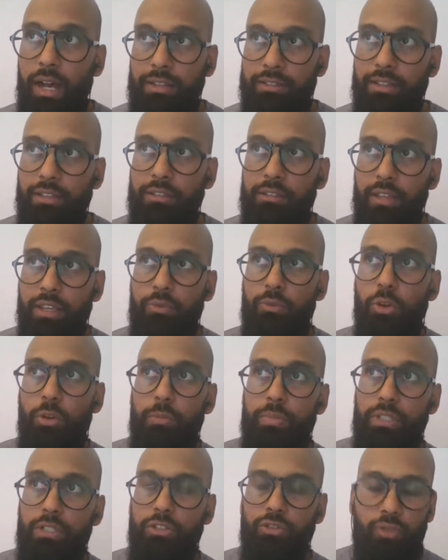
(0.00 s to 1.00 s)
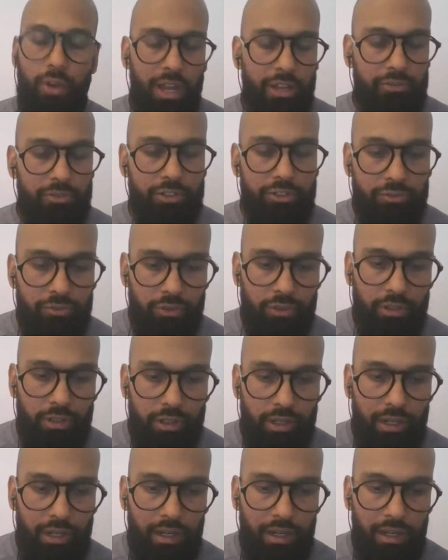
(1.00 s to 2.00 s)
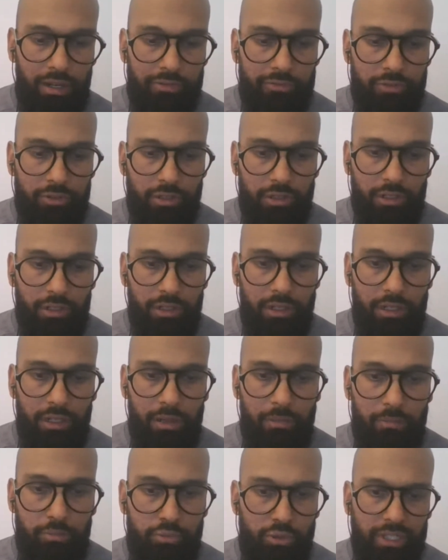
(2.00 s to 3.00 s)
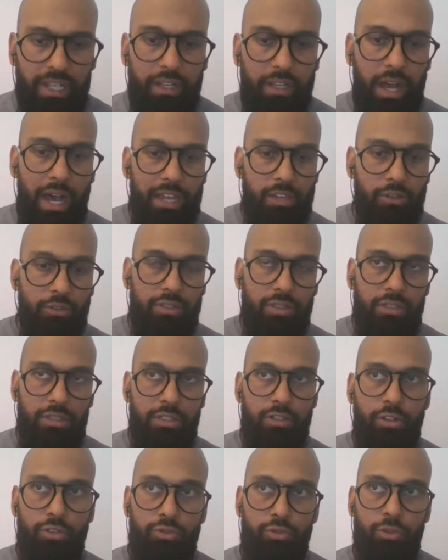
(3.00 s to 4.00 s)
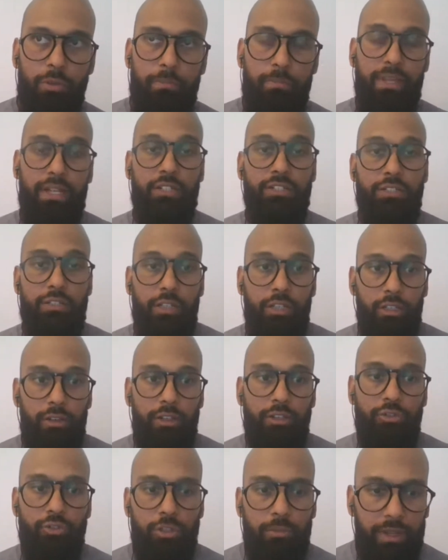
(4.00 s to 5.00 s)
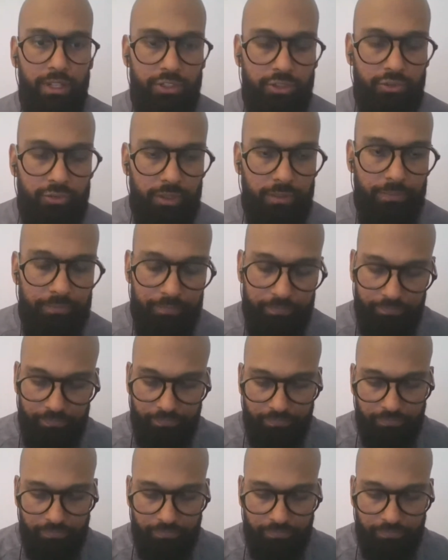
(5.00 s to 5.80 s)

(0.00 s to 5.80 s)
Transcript: I think they will be the drivers for bringing IoT, you know, to a bigger scale and to the mainstream.